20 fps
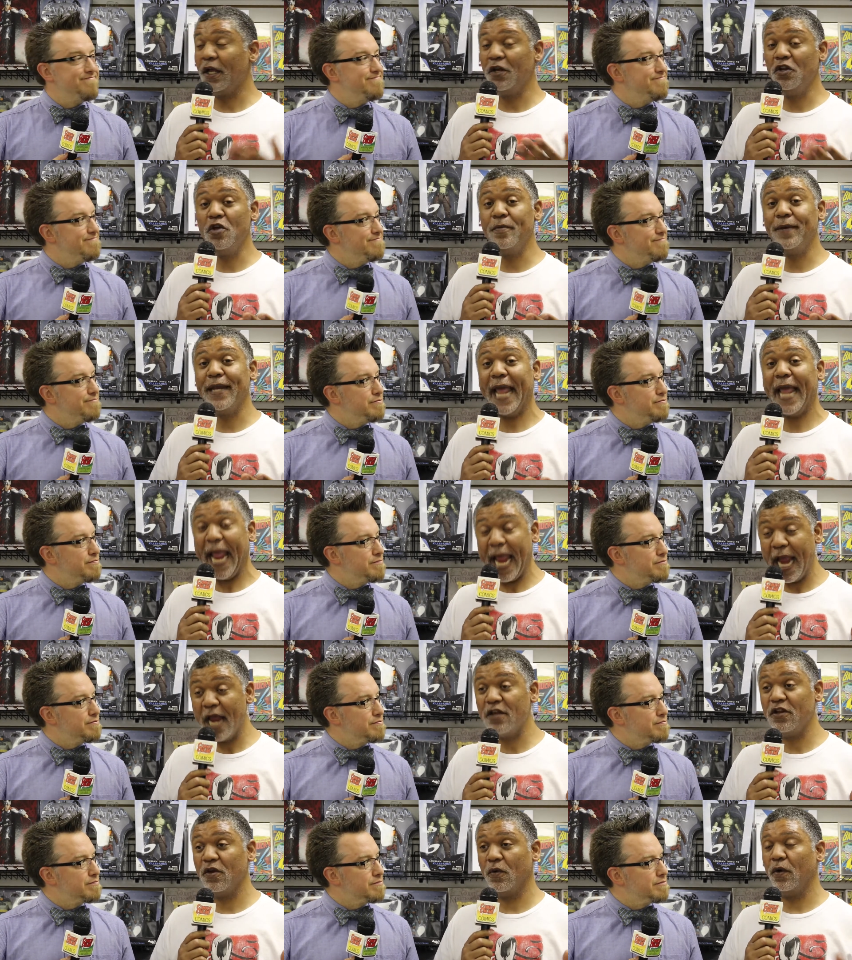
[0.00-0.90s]
Speaker 1: Inhuman
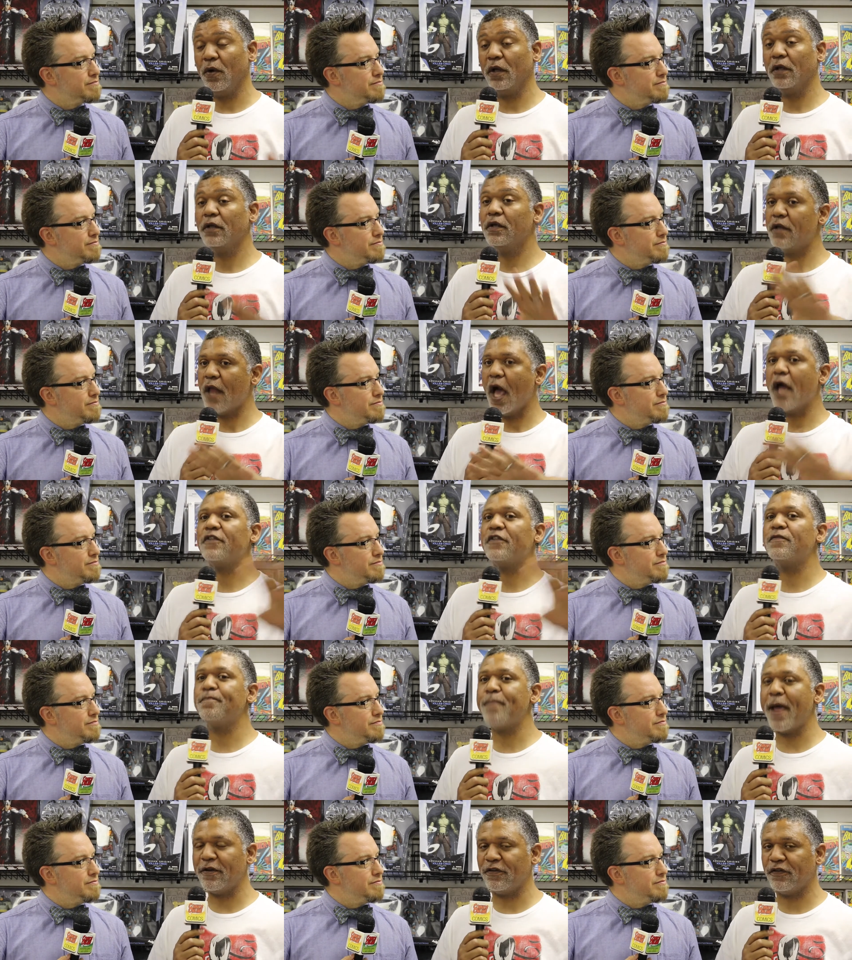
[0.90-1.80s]
Annual, not
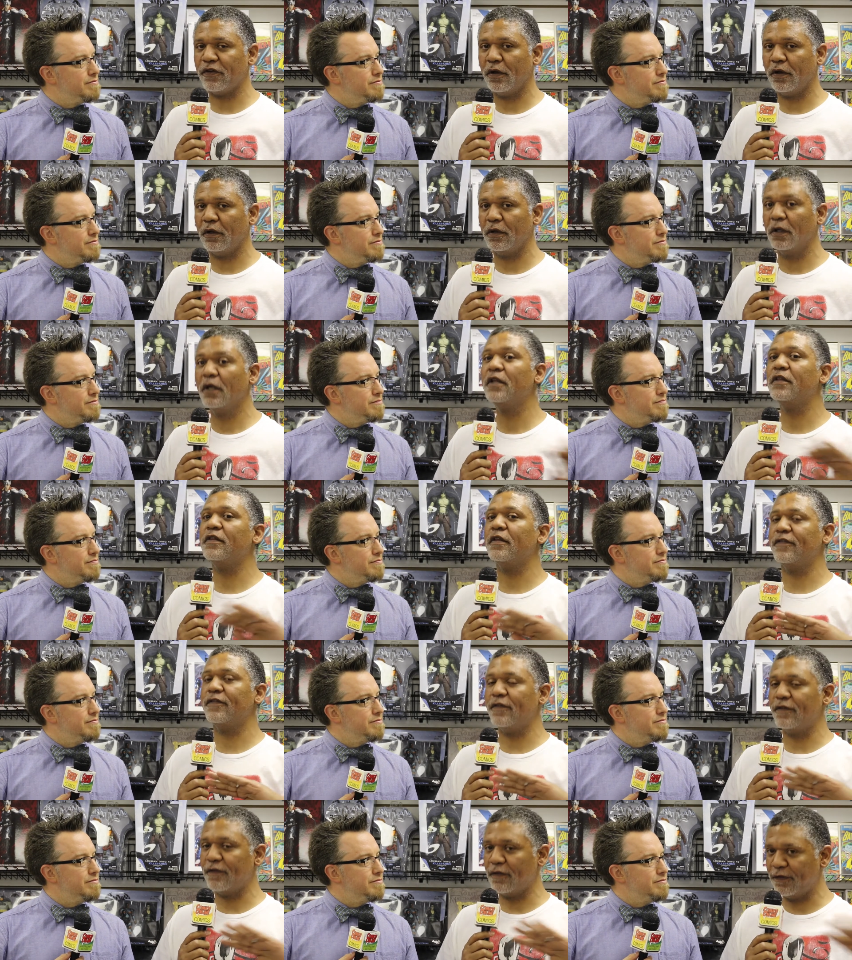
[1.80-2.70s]
special.
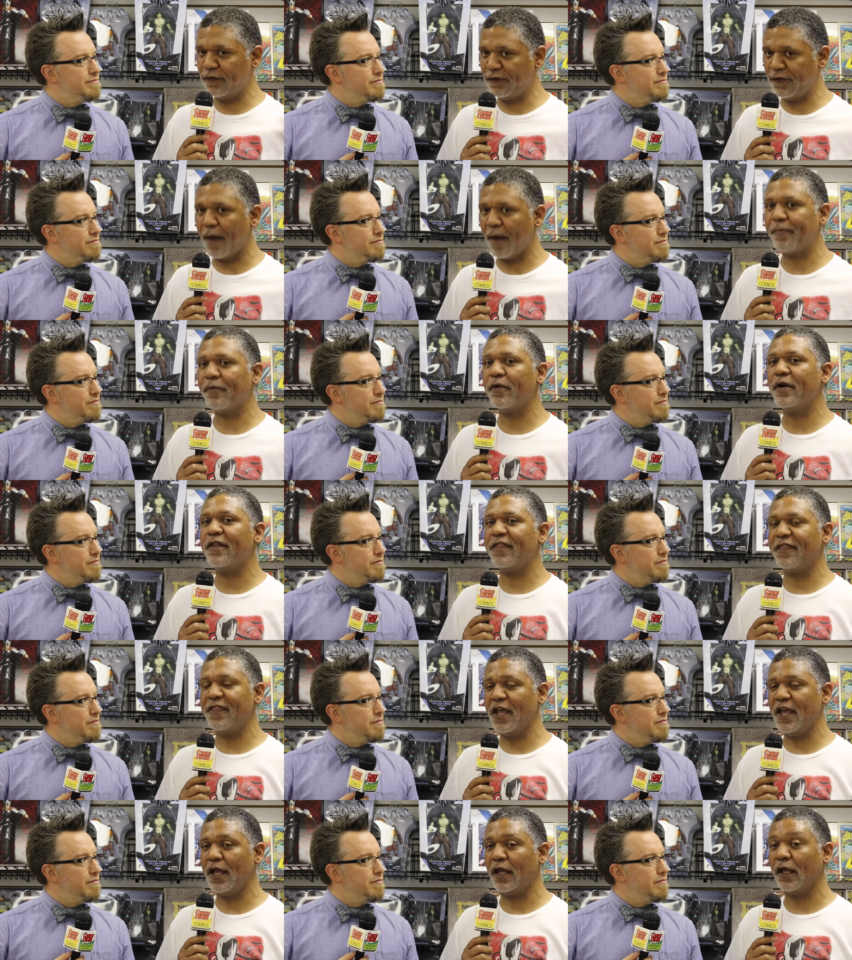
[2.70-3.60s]
This is a separate
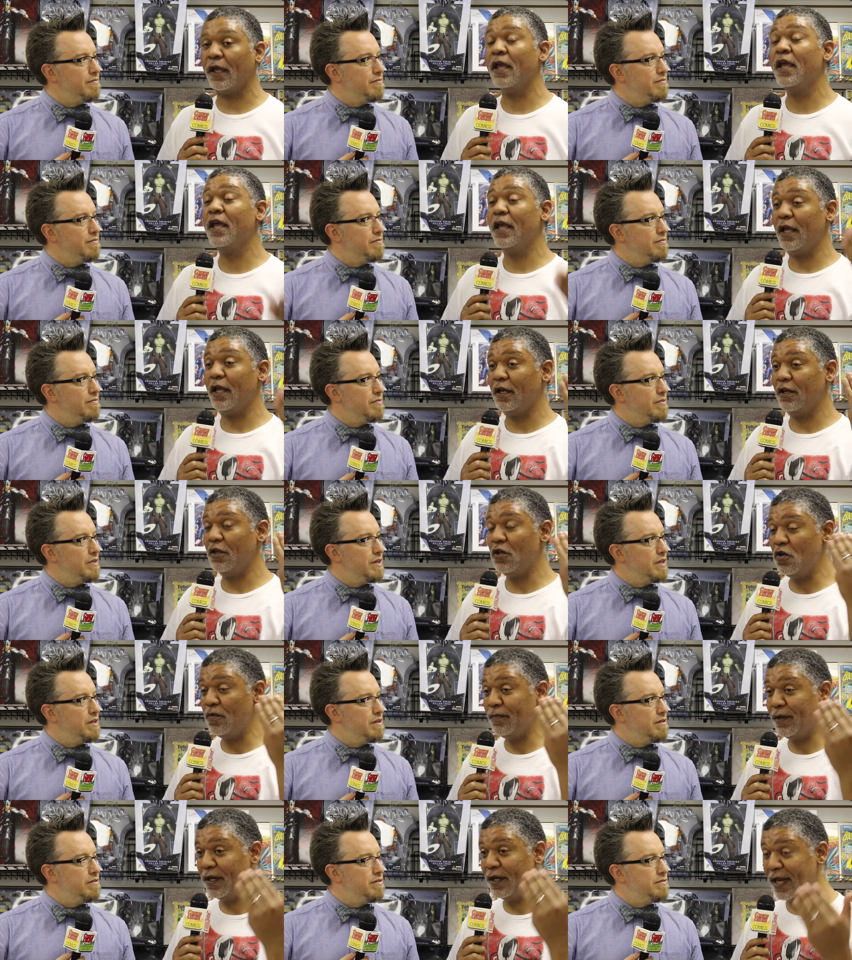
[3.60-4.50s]
thing.
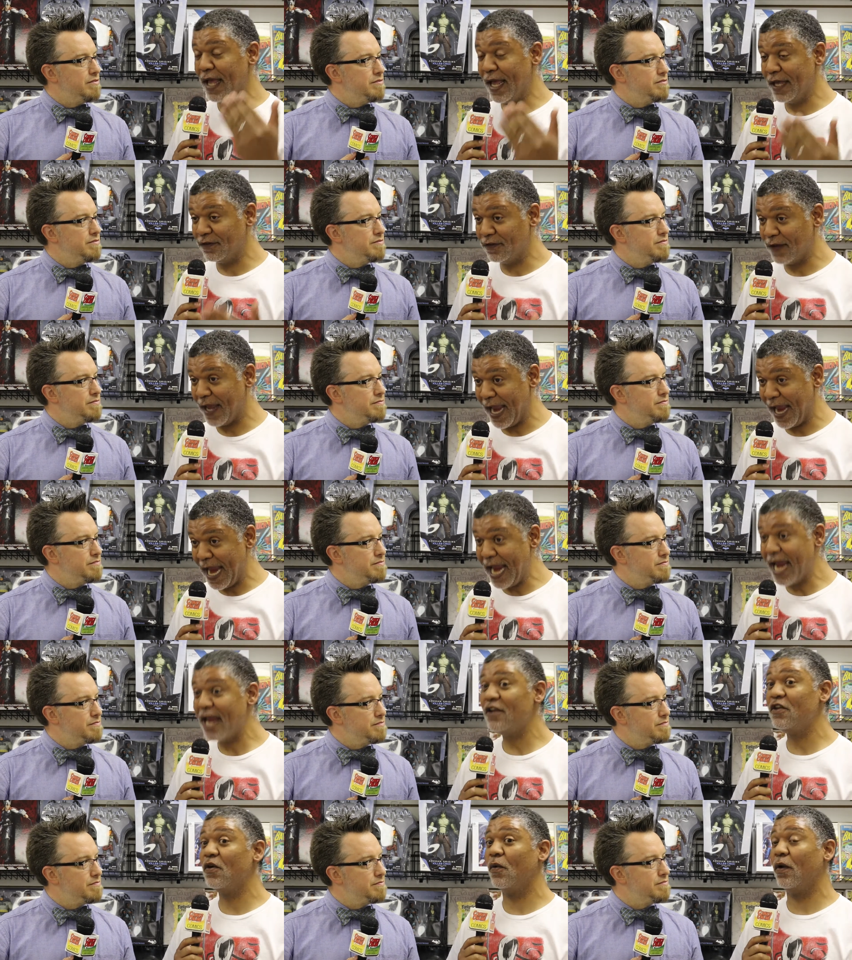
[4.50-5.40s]
Inhuman
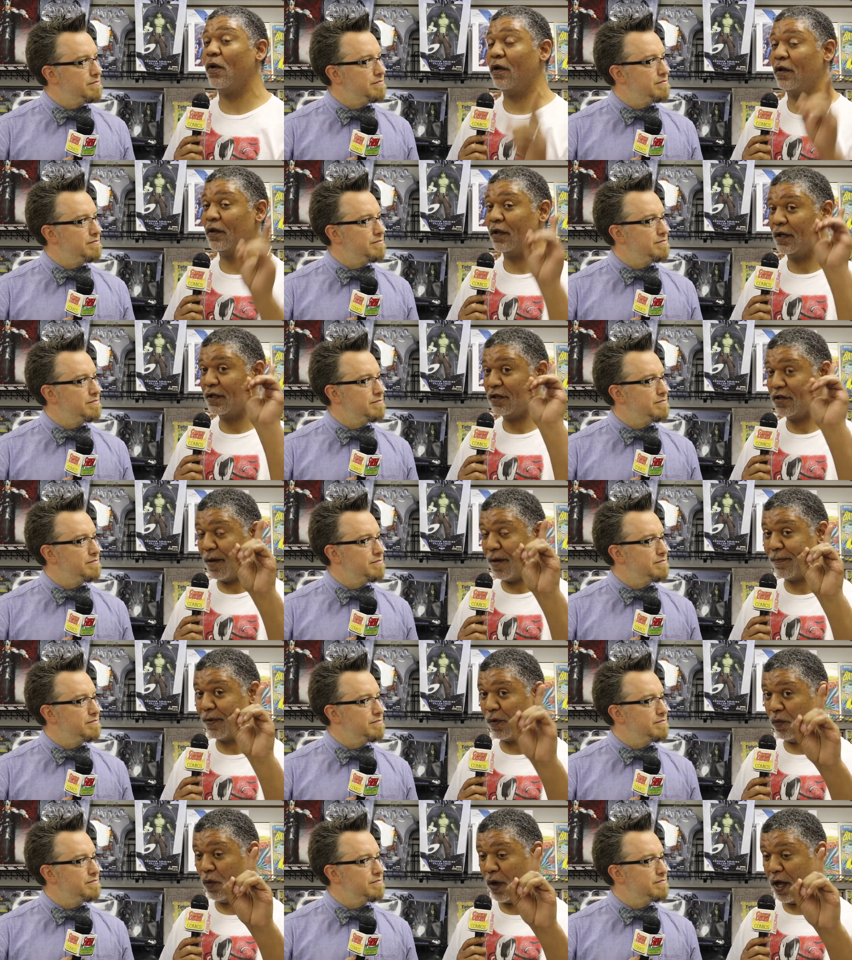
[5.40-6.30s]
Annual
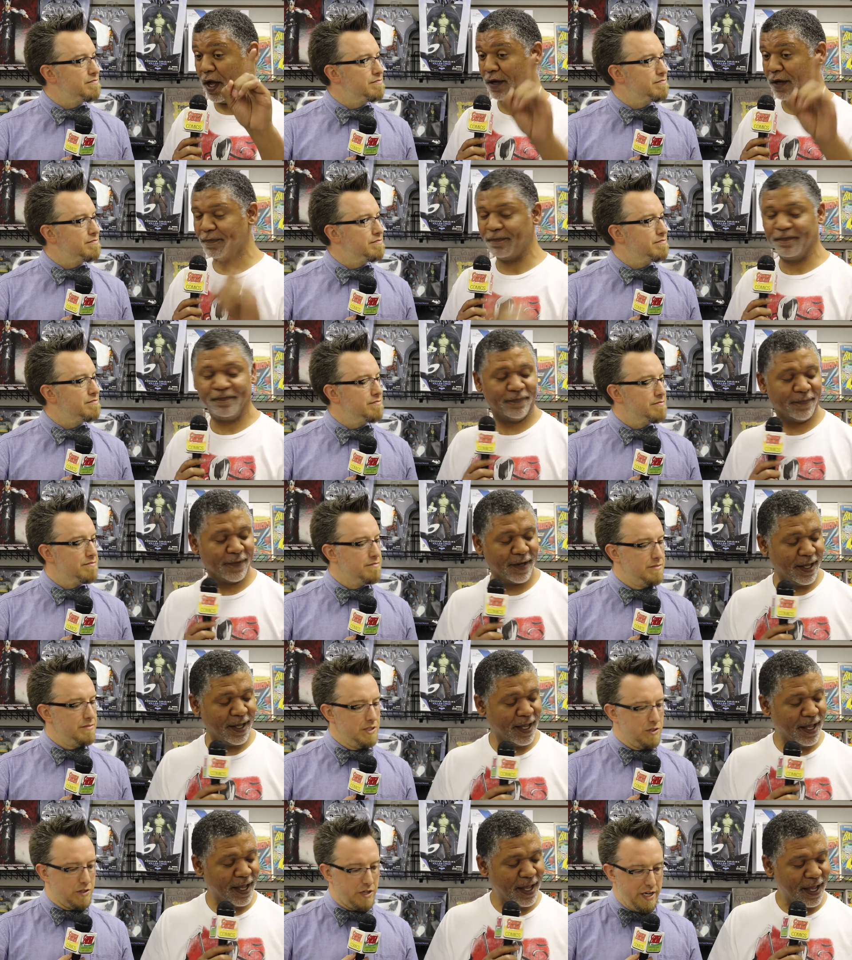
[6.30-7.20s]
#1.
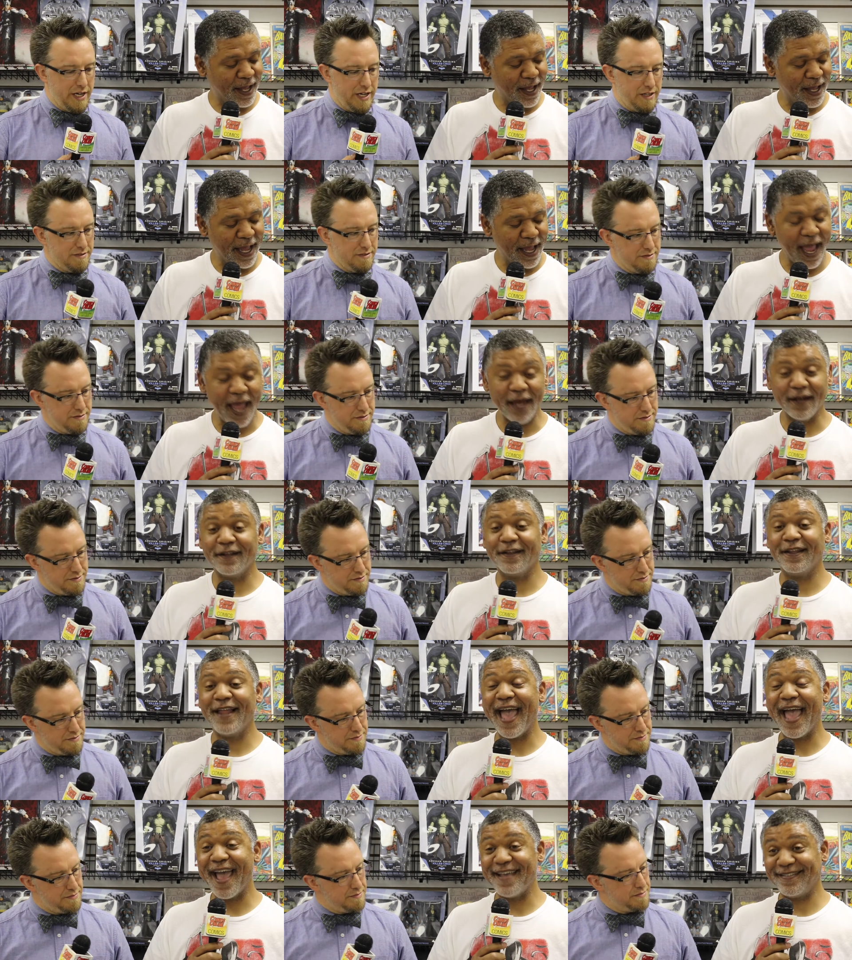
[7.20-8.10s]
Okay. And
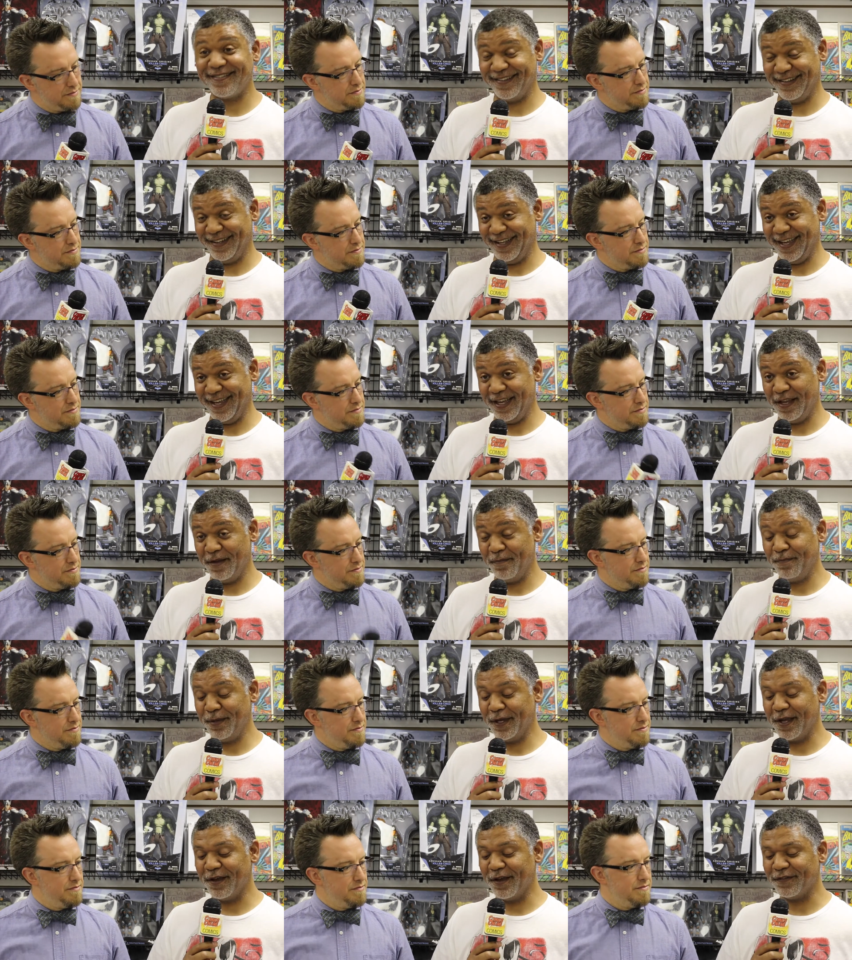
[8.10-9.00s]
lastly,
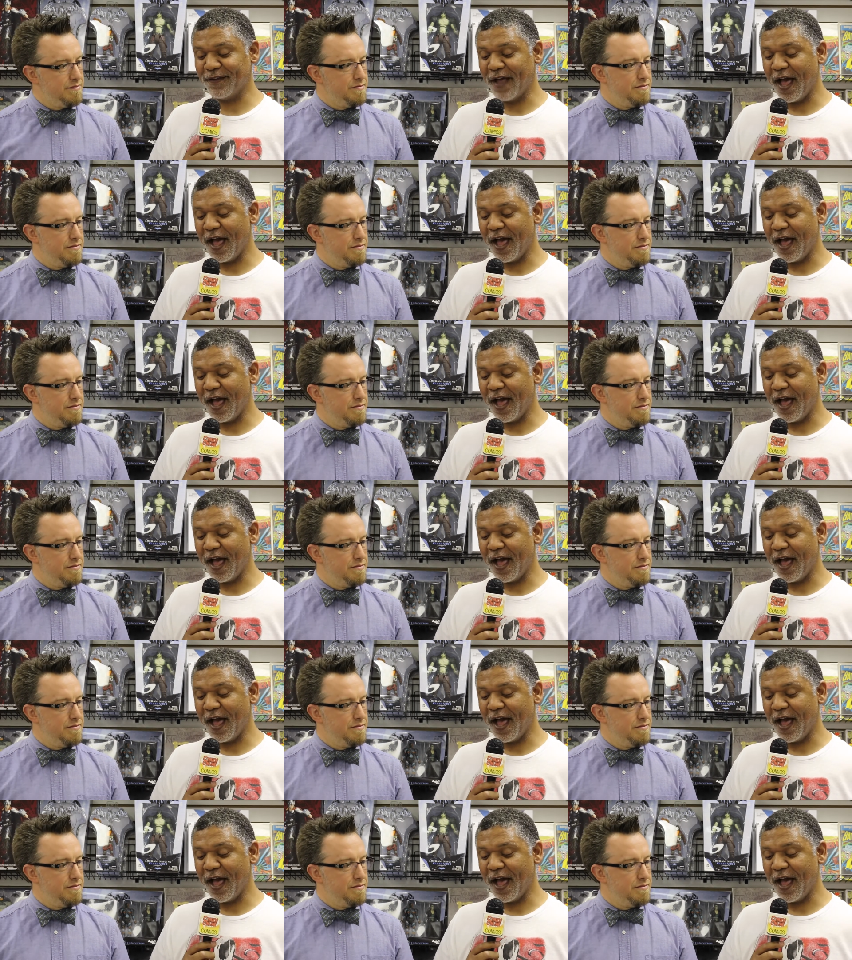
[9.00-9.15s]
because